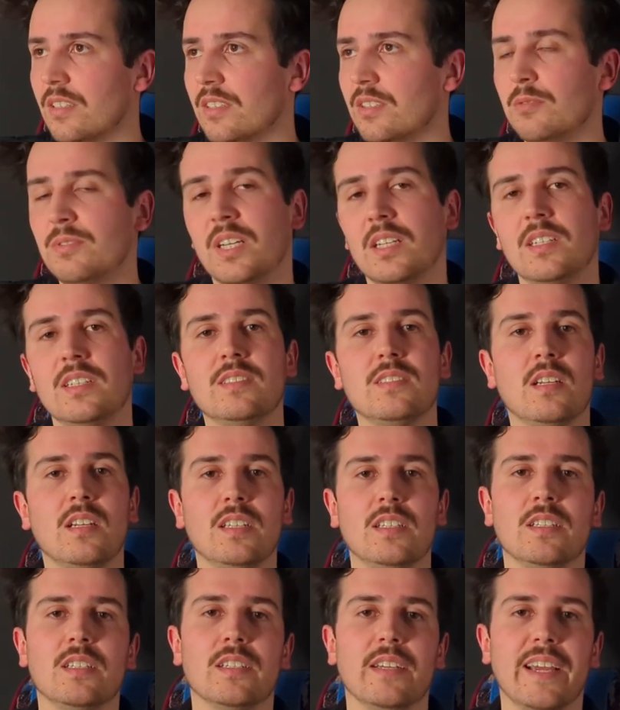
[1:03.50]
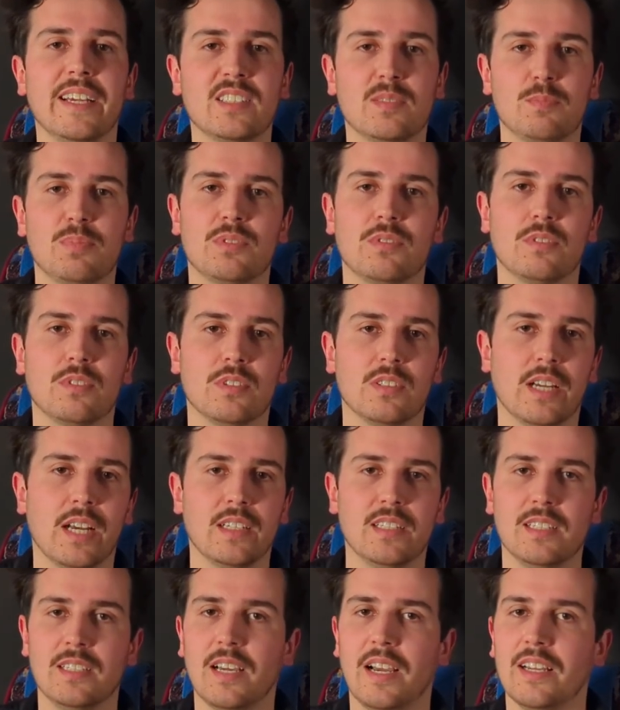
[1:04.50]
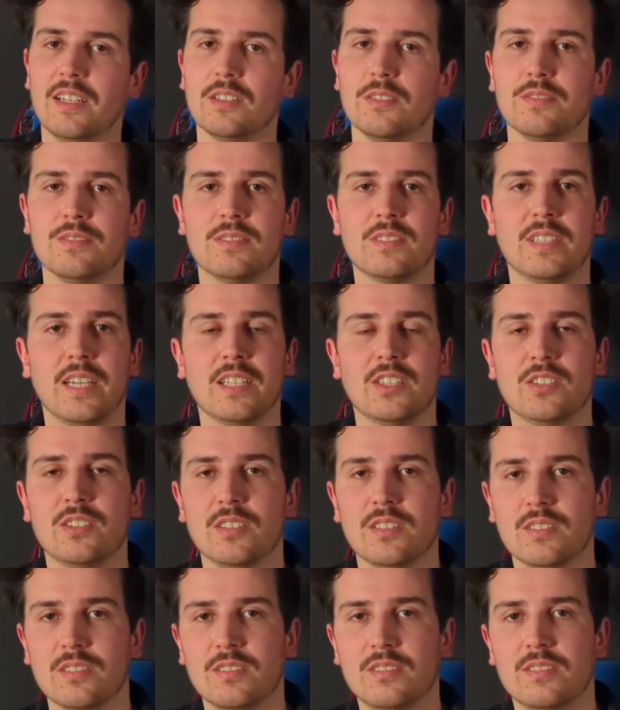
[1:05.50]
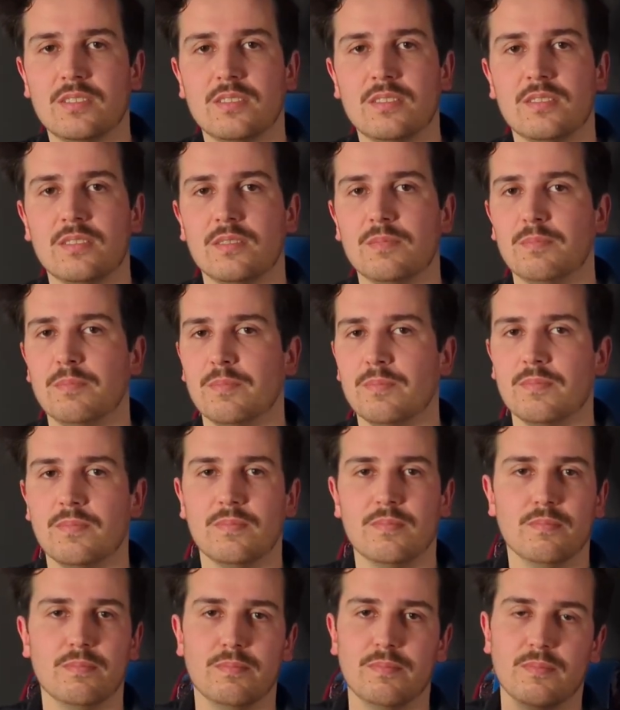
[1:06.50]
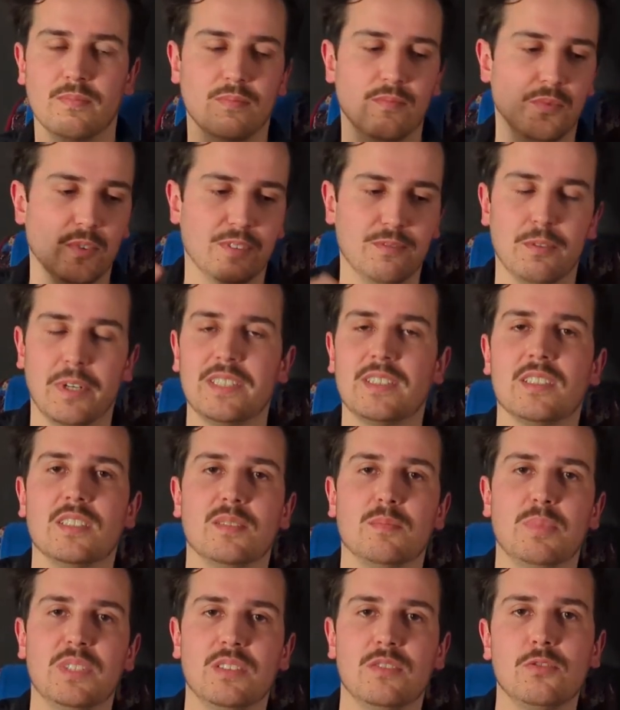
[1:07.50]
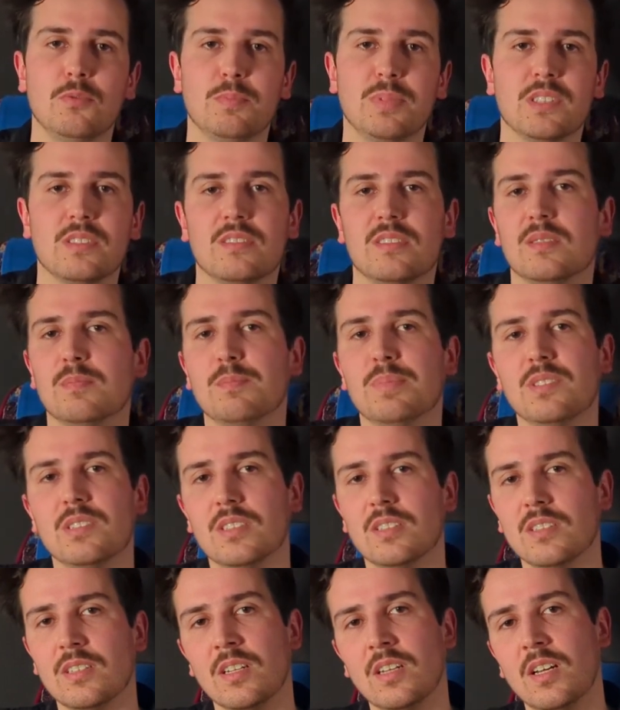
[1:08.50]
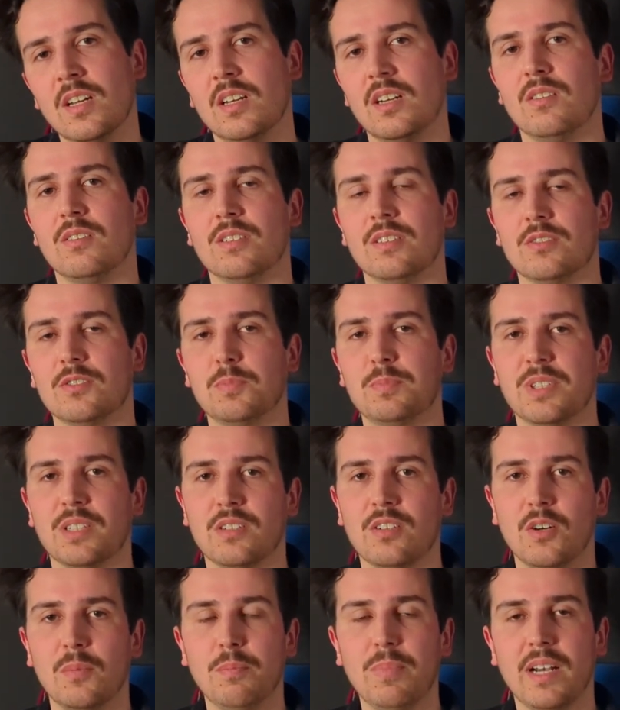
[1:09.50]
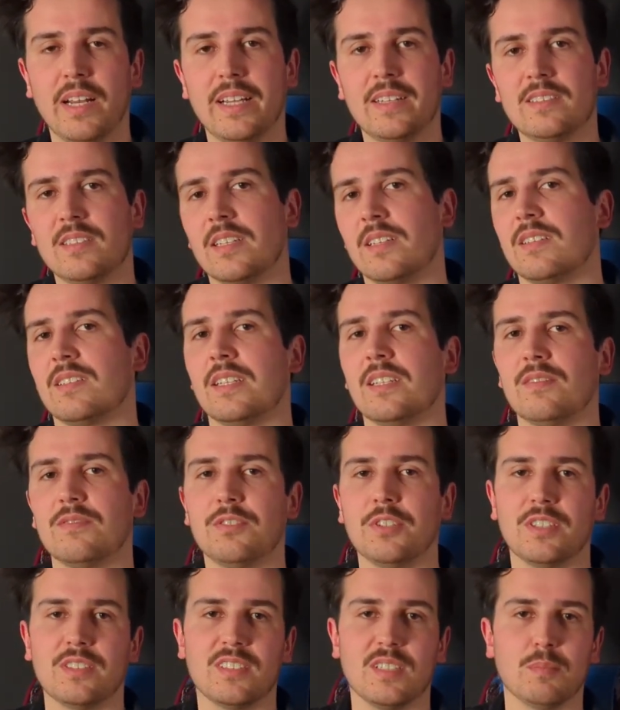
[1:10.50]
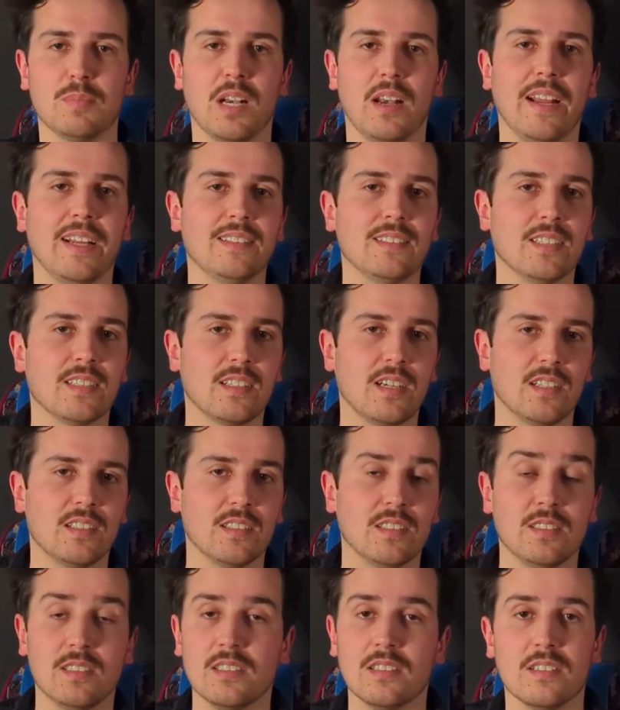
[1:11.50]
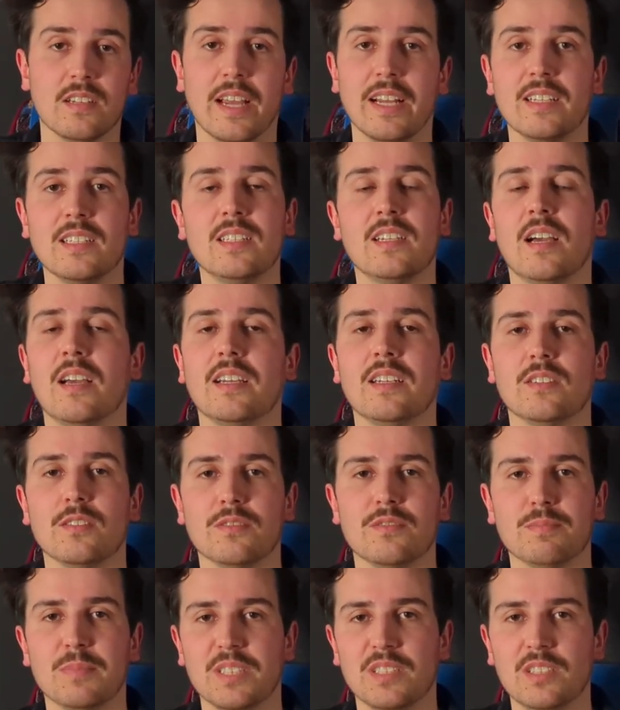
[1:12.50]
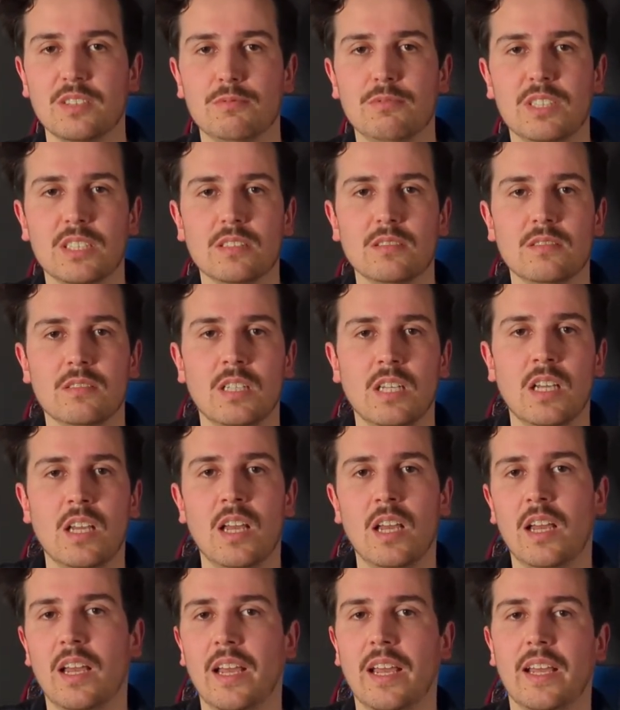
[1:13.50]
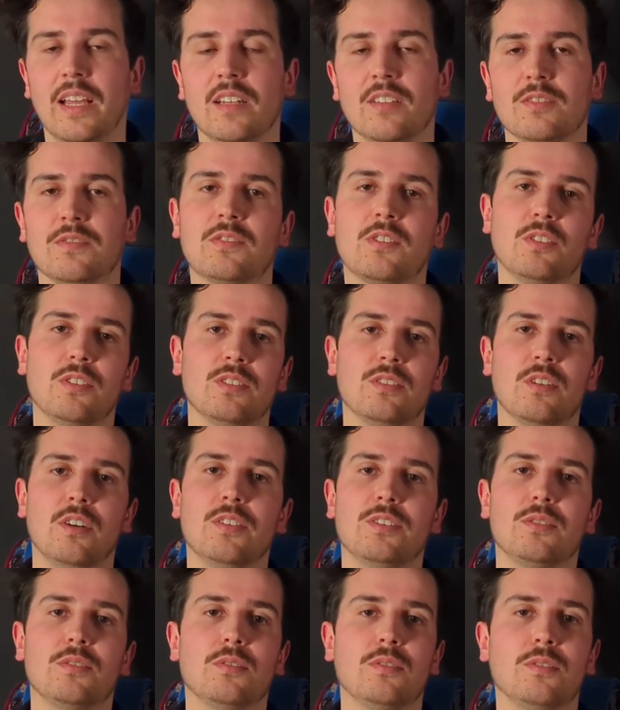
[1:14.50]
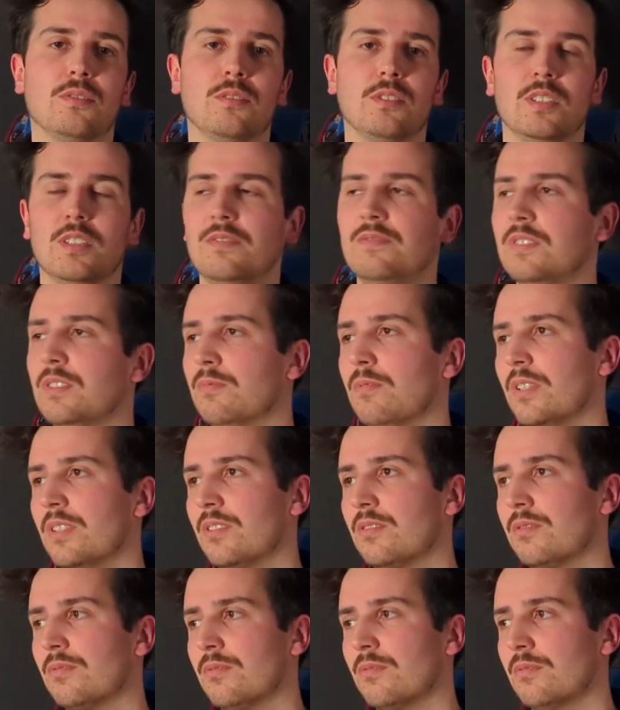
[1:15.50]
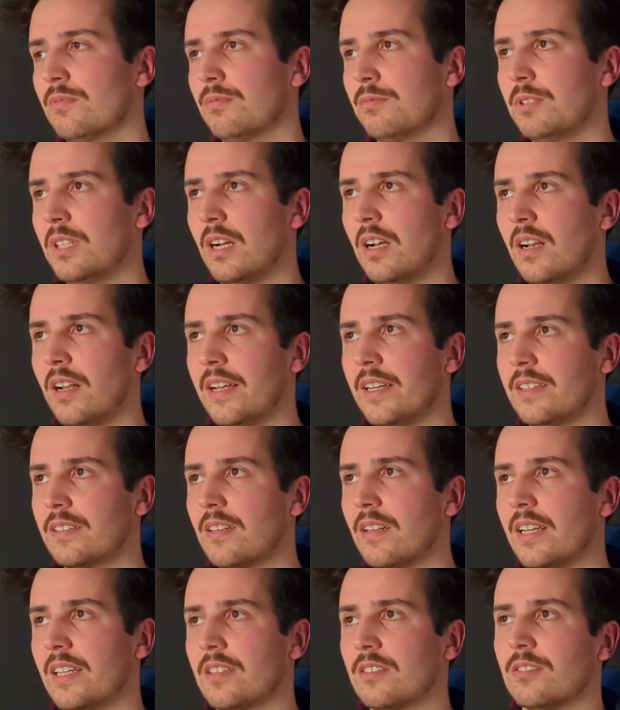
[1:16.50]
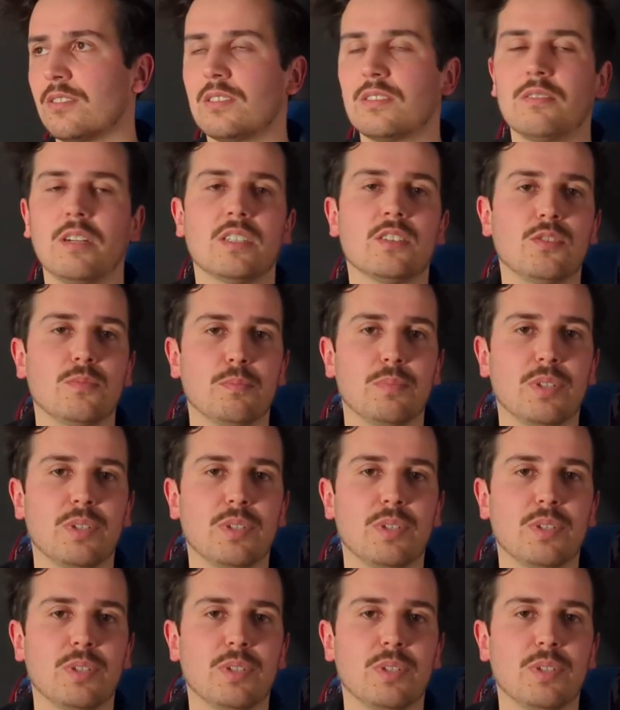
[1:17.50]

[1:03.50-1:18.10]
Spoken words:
you can easily export any kind of sketches, whether it be super simple or super complex, and then, for example, laser cut it in any kind of material. And of course, also if you want to realize like construction